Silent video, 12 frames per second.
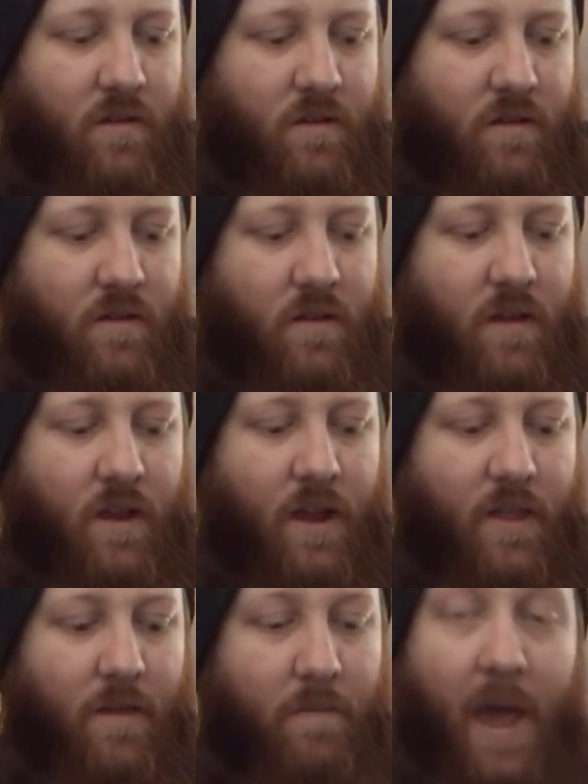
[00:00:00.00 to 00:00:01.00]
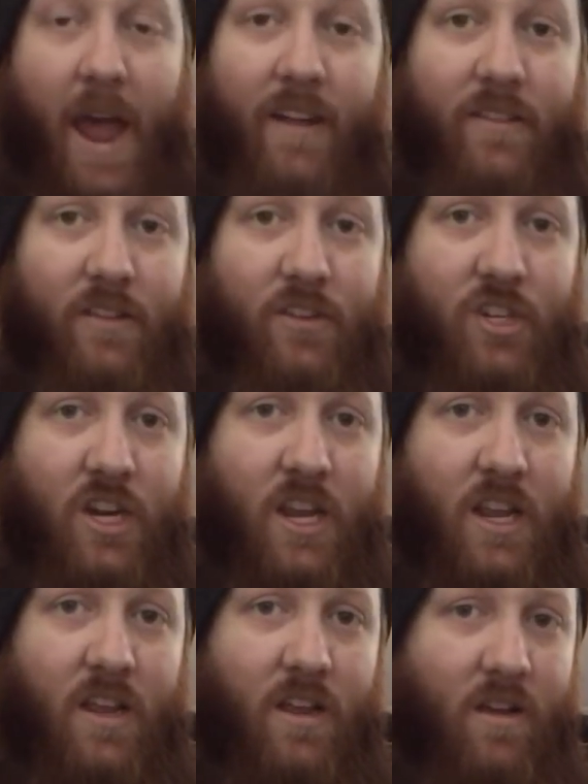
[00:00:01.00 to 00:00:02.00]
and then back to
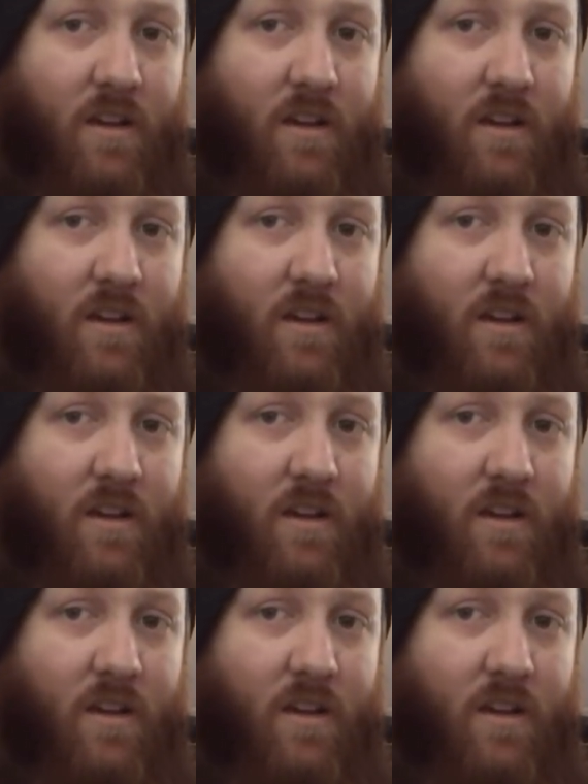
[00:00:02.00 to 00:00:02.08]
G.